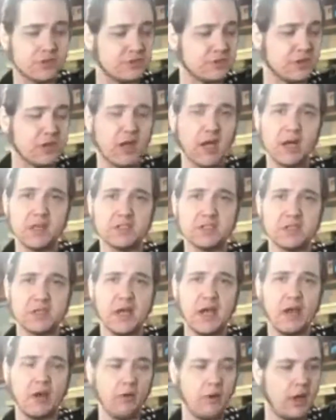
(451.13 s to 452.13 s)
and kind of see
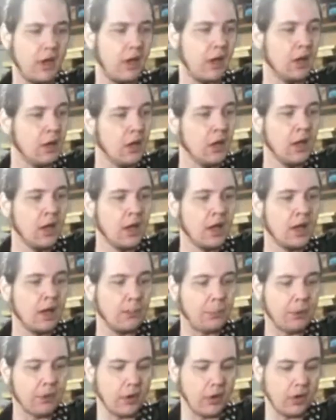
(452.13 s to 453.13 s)
how he
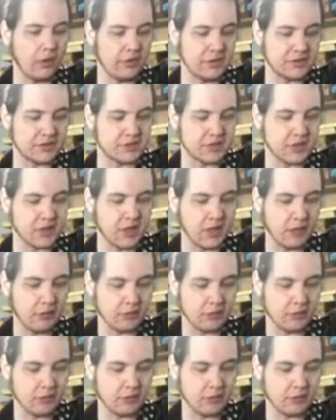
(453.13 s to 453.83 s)
put all this together.